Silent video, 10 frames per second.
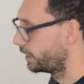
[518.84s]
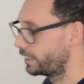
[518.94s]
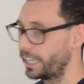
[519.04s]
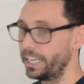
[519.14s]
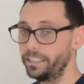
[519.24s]

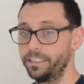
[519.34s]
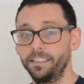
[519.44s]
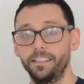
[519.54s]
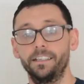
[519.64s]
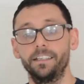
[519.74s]
then
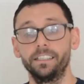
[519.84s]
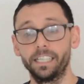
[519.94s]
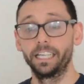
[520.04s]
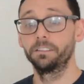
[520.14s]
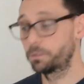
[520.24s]

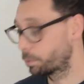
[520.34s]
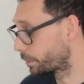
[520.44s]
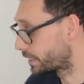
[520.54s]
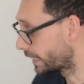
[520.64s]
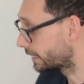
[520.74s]
yeah, you should
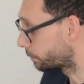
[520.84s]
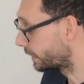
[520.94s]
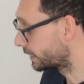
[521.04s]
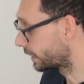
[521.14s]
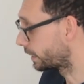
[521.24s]
probably take some
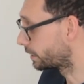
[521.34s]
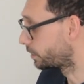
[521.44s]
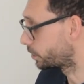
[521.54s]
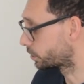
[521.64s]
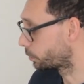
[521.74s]
insulin
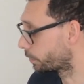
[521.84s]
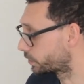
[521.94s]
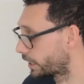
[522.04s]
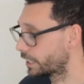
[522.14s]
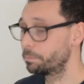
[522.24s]
just to
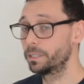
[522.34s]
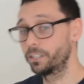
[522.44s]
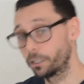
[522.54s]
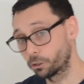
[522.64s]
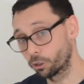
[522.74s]
offset it, but
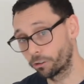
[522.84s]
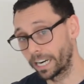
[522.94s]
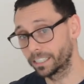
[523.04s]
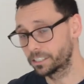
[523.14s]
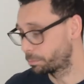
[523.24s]
don't
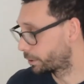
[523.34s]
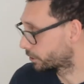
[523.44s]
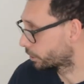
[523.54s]
correct because